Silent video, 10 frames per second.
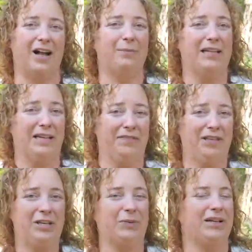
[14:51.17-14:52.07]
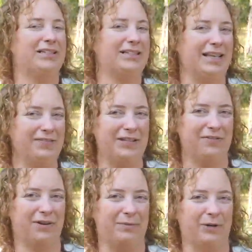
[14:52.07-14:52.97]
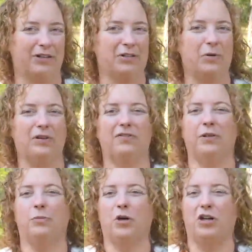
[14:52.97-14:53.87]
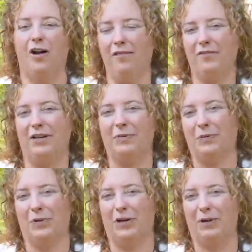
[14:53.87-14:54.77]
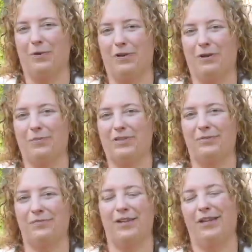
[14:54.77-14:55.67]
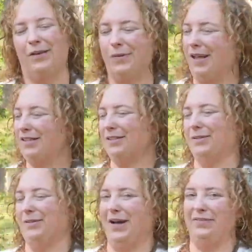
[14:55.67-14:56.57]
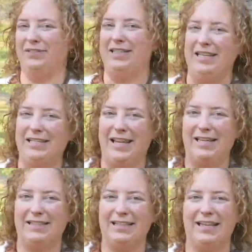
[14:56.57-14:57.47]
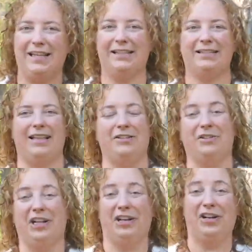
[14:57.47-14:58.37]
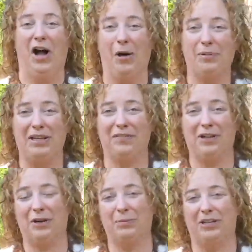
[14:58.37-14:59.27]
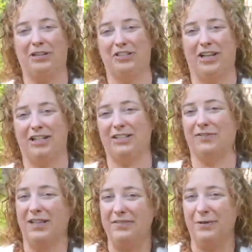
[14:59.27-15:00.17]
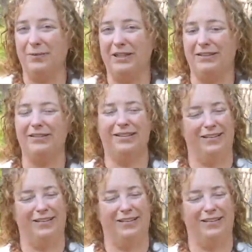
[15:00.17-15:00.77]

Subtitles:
I'll be giving you a safety framework so you can feel more confident when working with herbs. We'll also have tea tastings, and you'll get a copy of the Herbal Energetics flavor wheel.